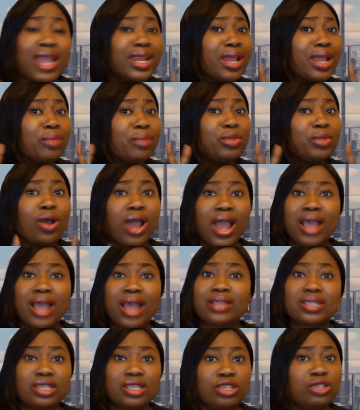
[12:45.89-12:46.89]
And I'm not
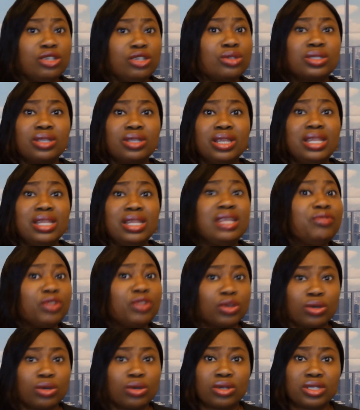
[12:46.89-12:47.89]
asking you to leave
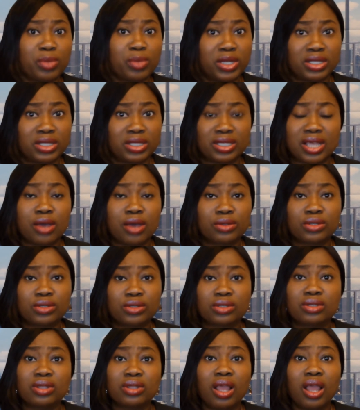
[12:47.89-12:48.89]
your husband's house.